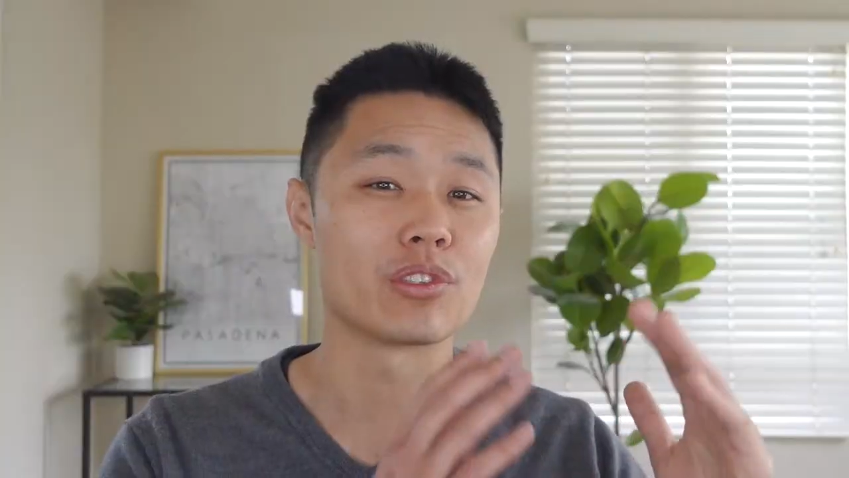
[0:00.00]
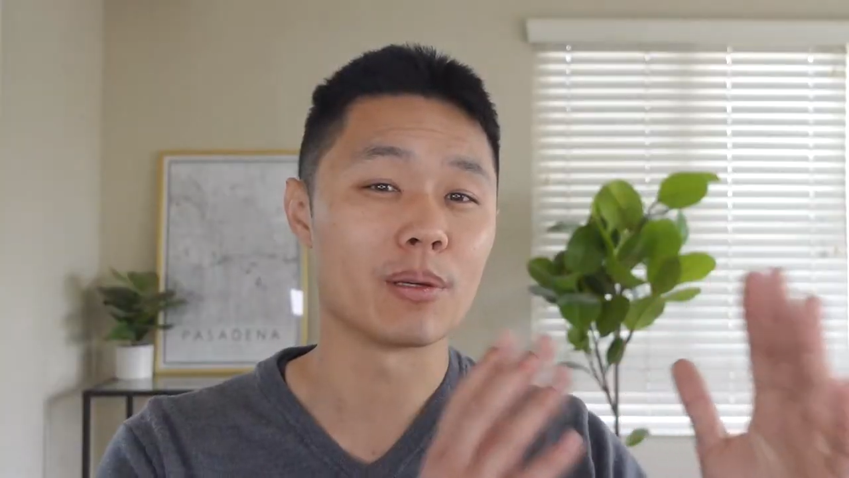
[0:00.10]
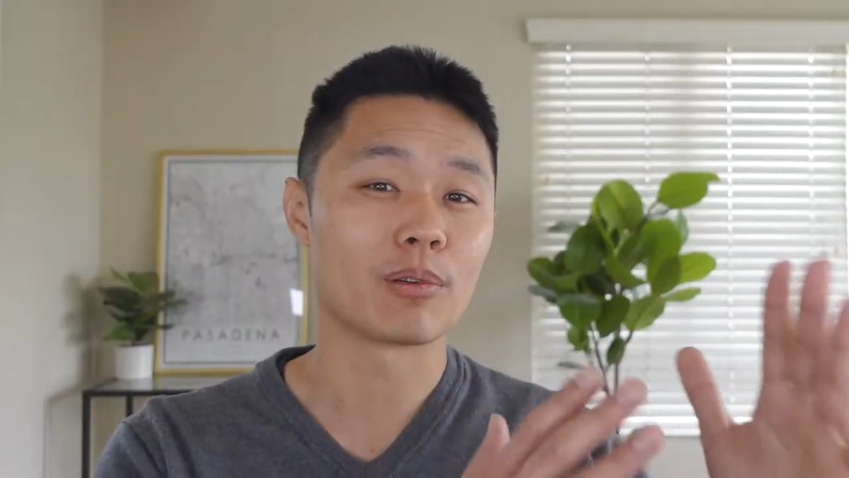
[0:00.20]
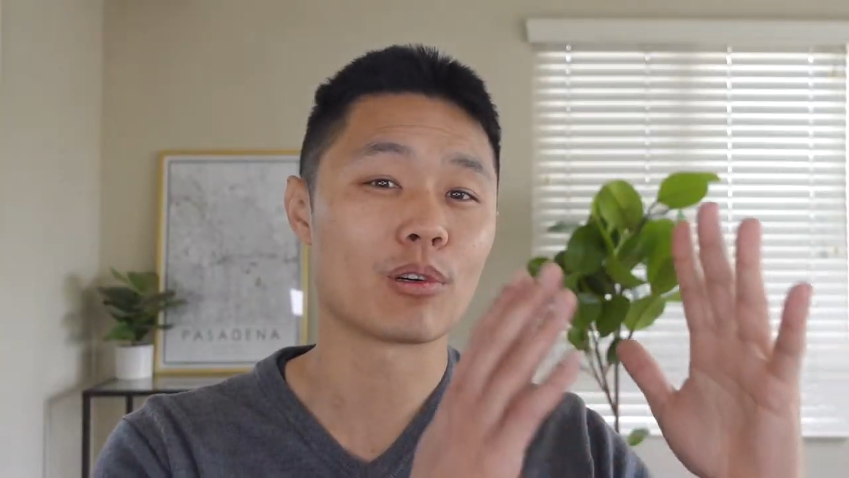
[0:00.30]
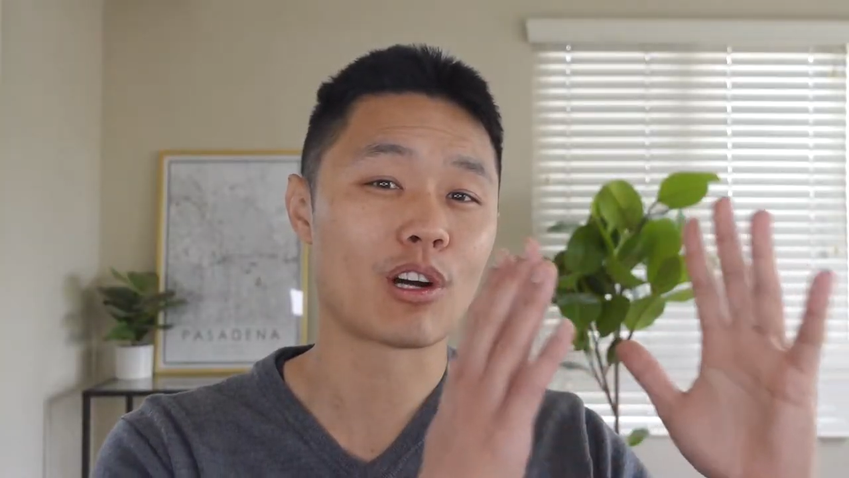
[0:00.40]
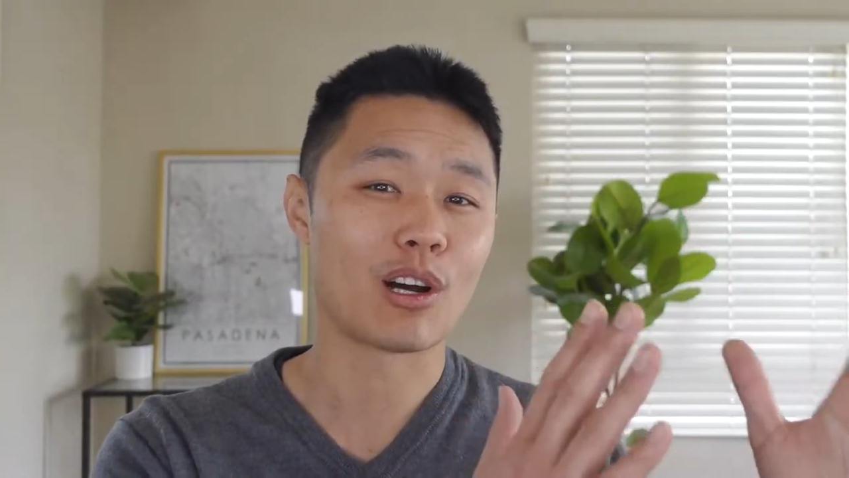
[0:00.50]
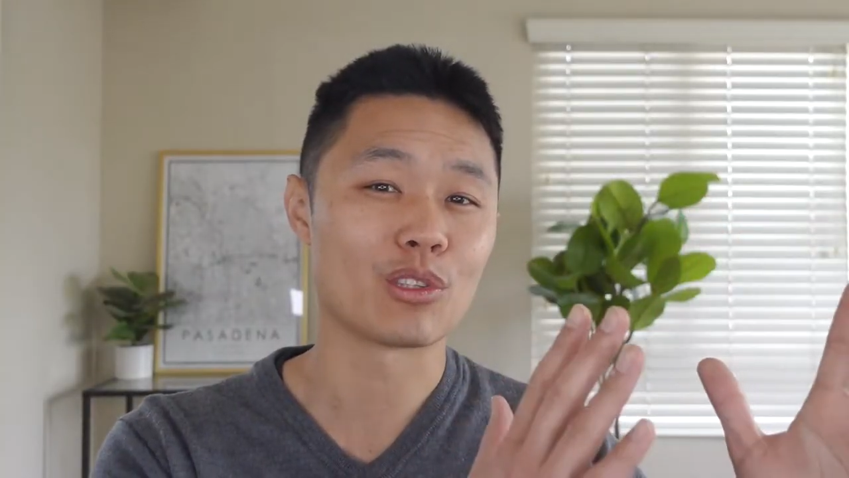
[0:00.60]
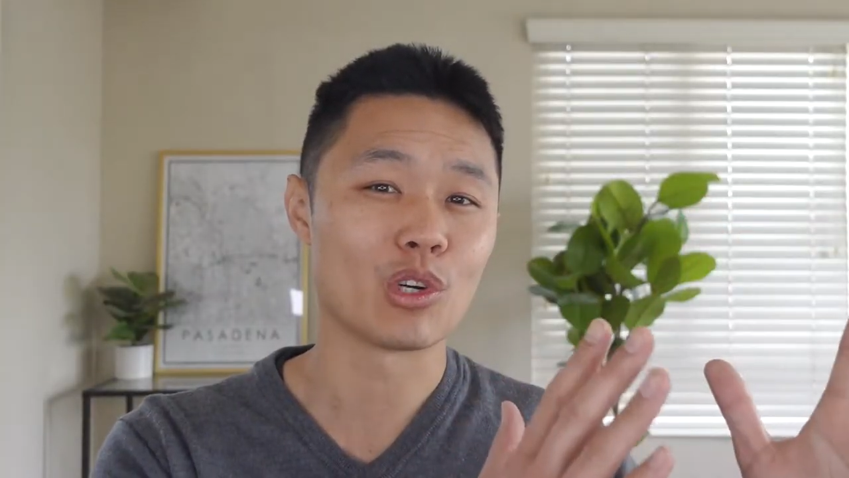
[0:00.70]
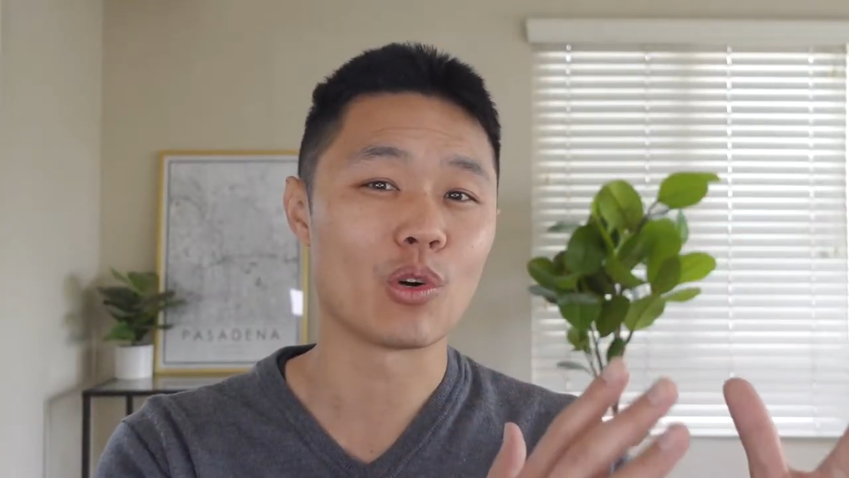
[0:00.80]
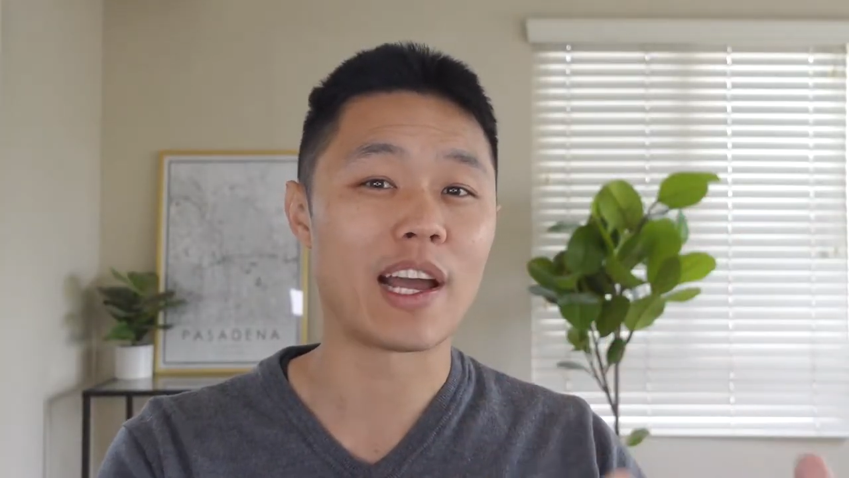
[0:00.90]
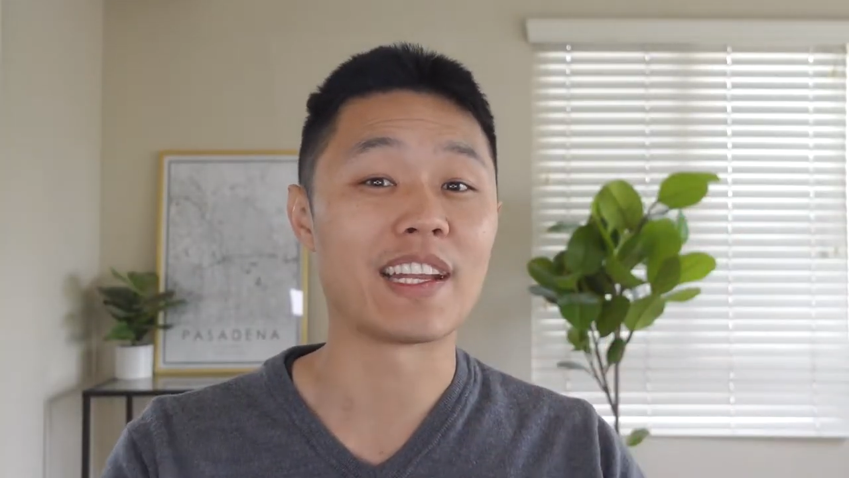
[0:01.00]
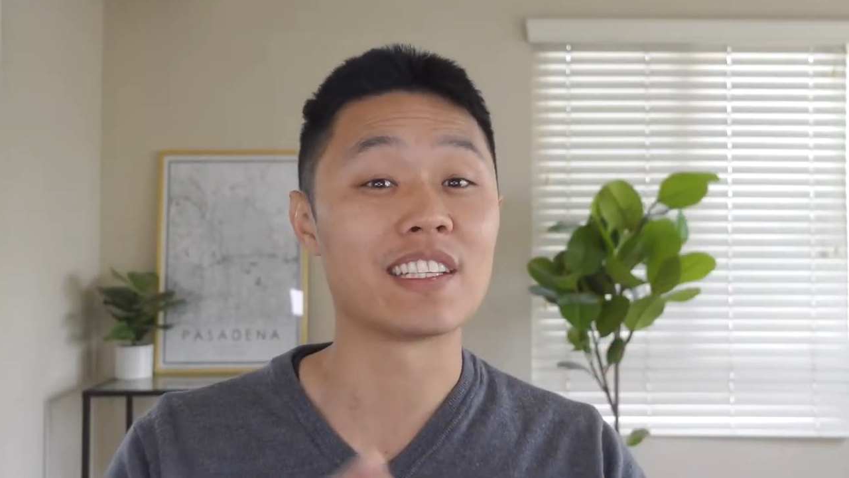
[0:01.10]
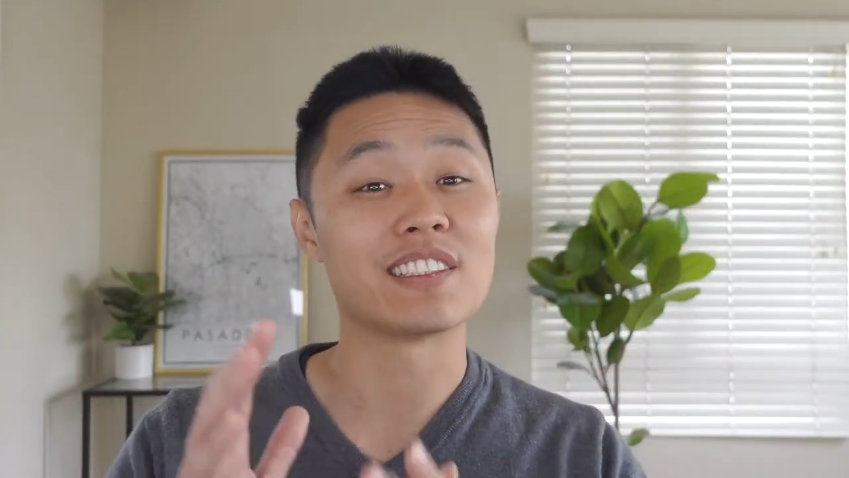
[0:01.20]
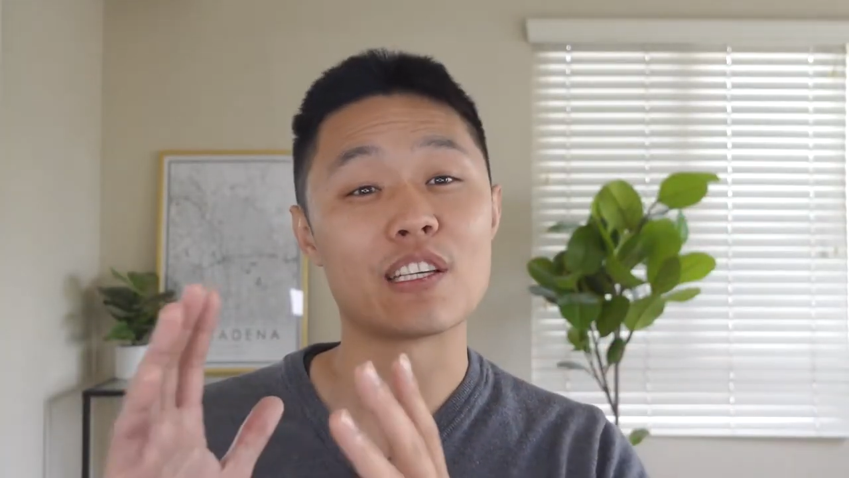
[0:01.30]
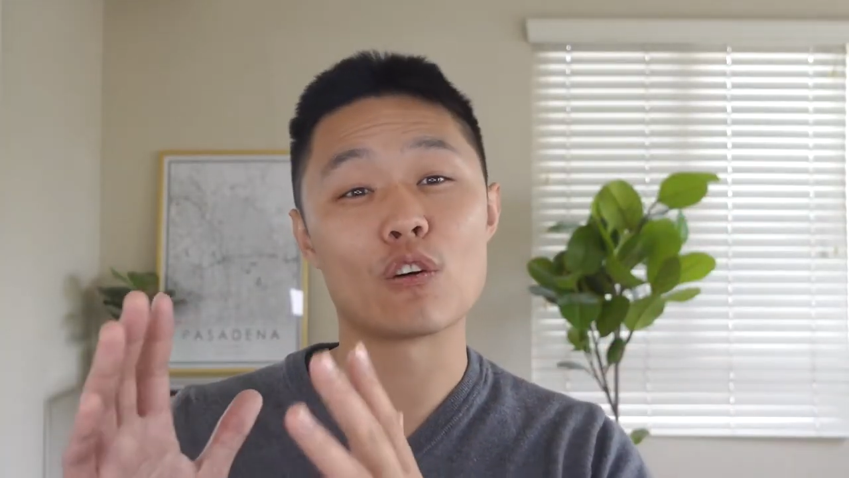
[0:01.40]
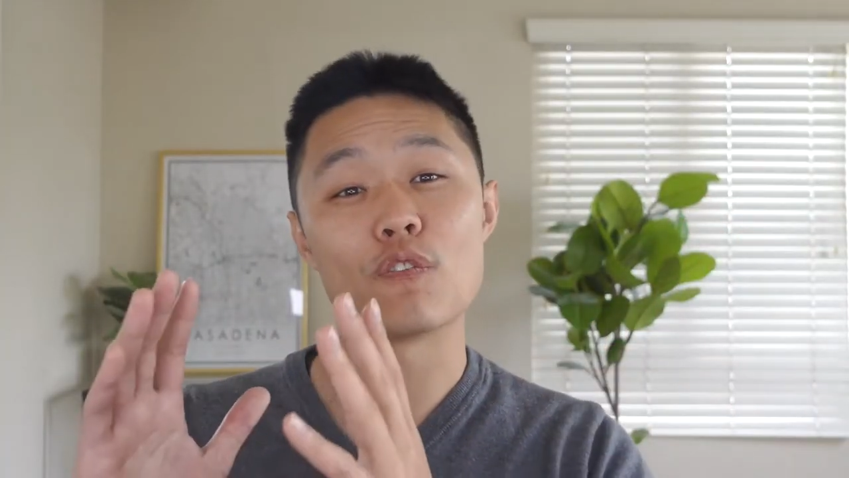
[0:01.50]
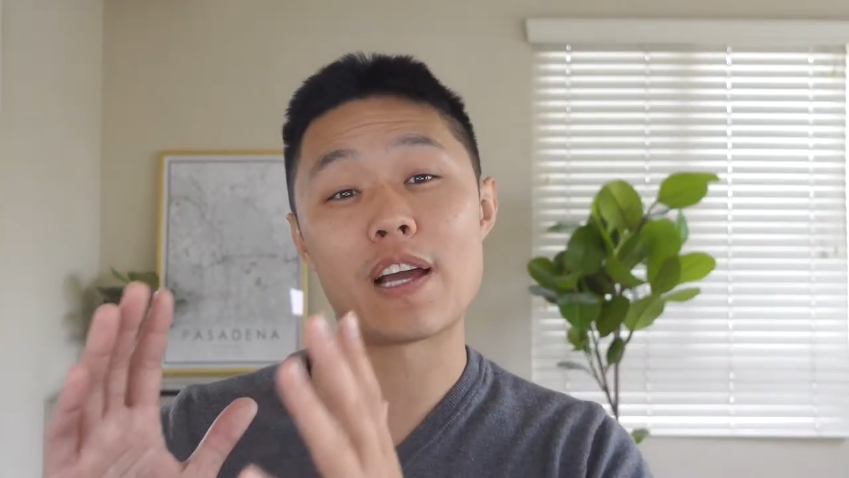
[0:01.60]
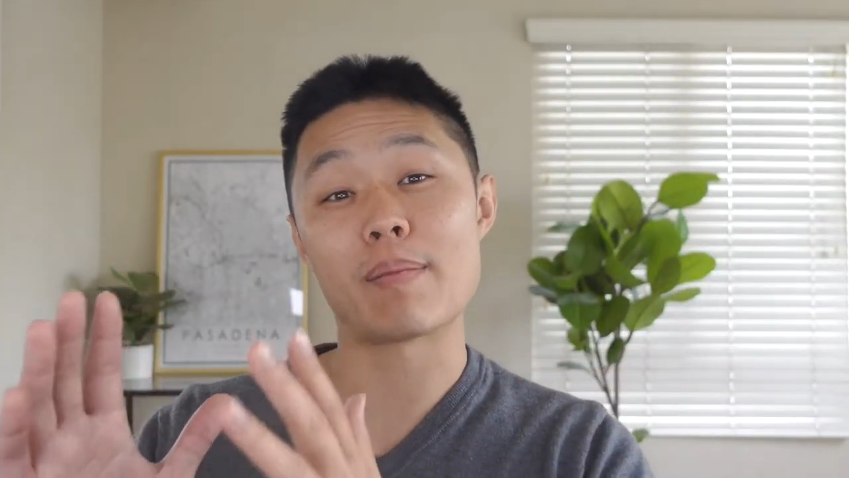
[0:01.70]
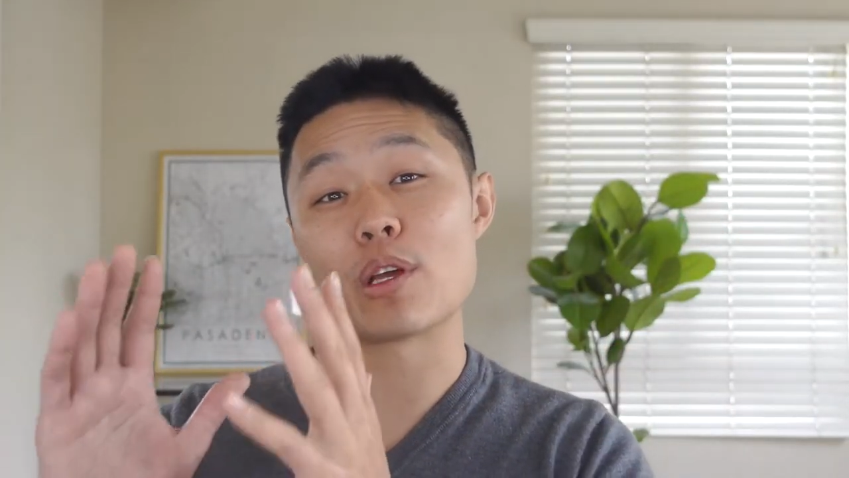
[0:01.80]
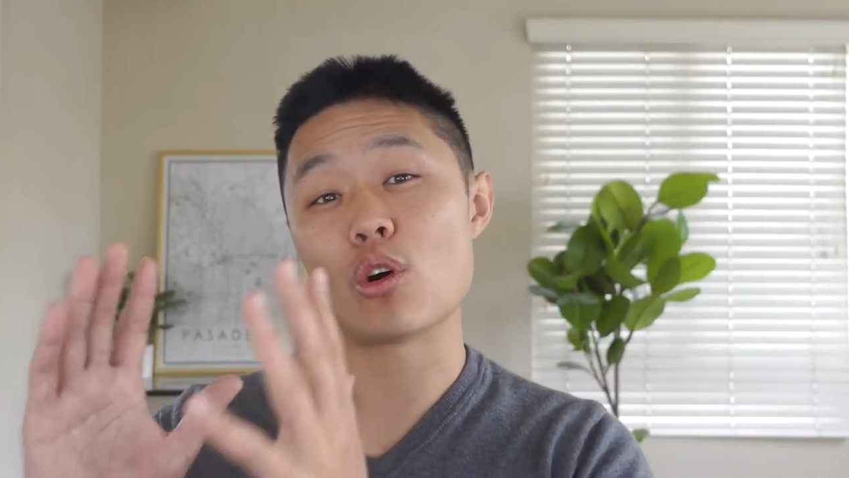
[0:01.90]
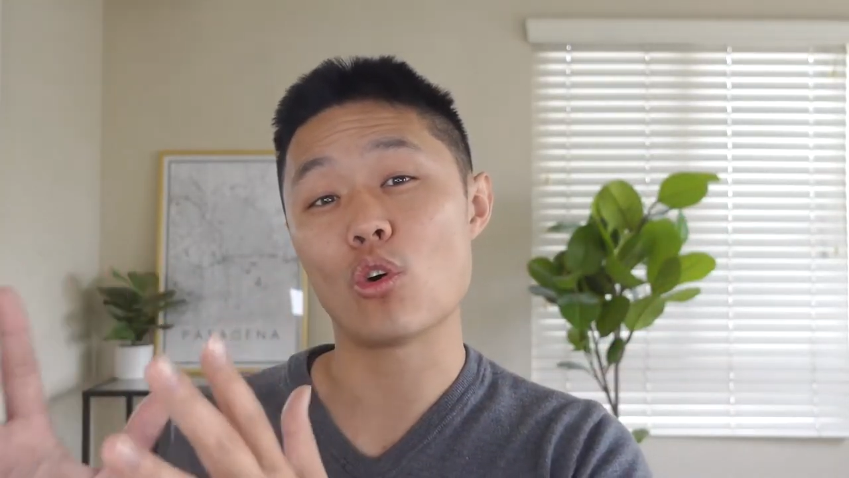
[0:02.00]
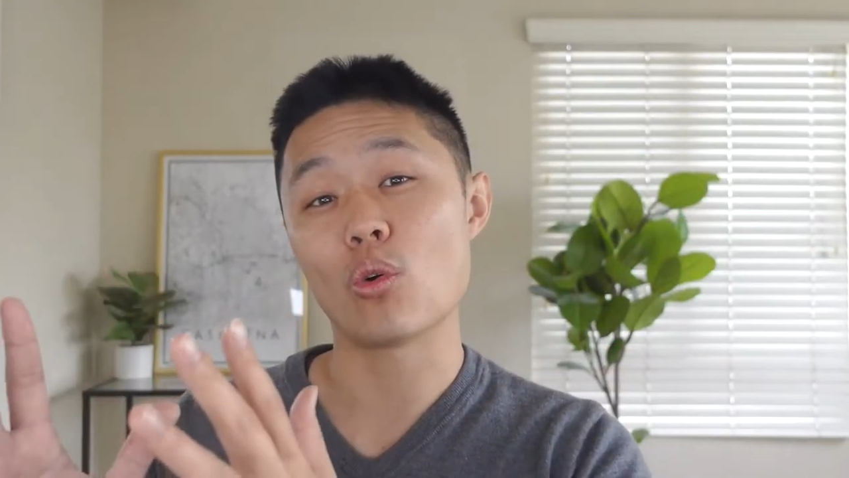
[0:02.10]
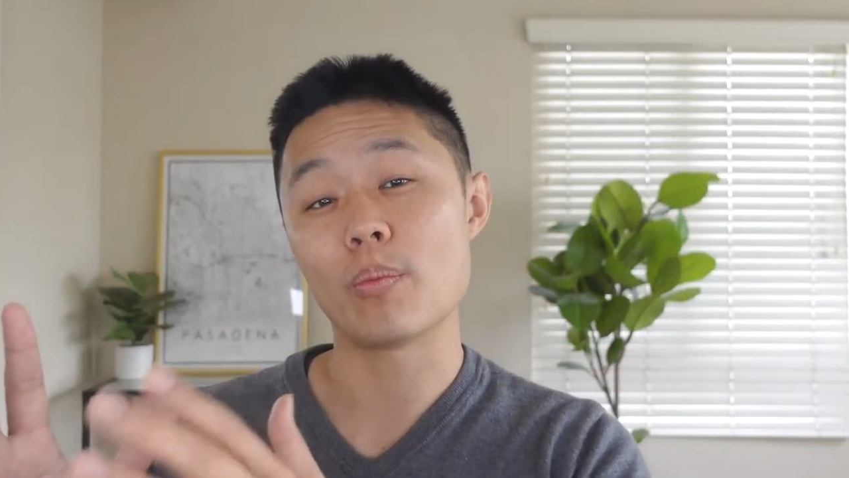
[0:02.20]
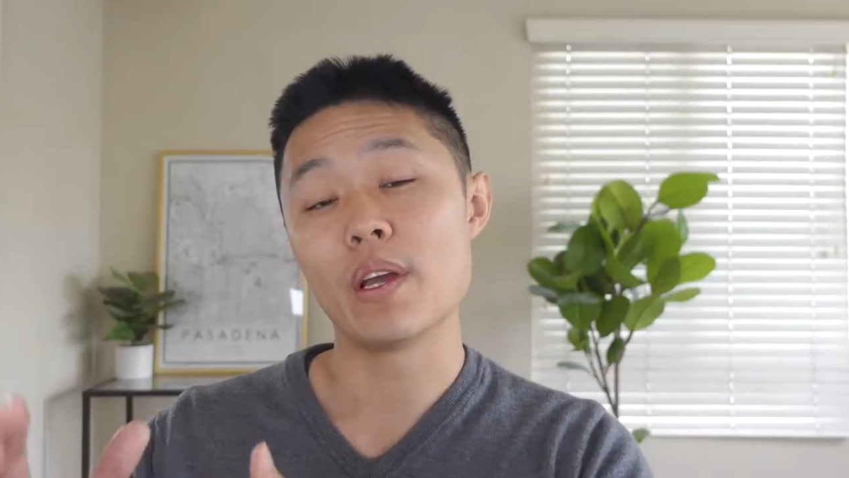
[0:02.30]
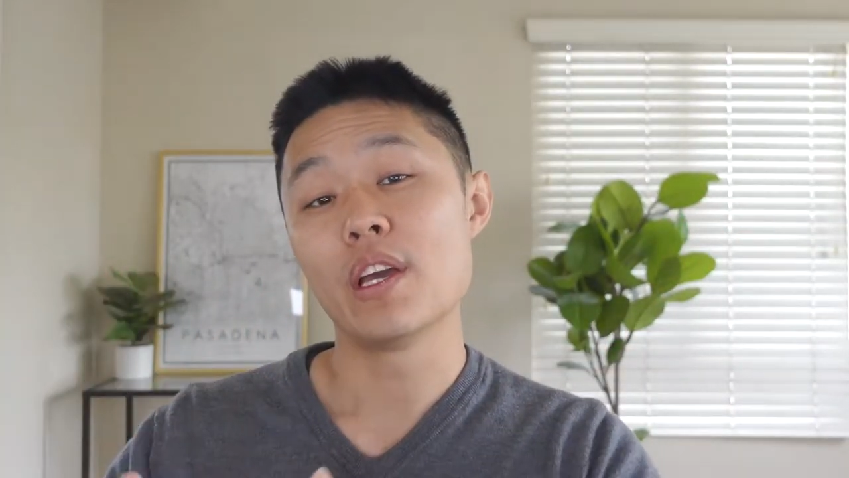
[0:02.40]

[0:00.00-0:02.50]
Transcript: typical condo and a single-family home.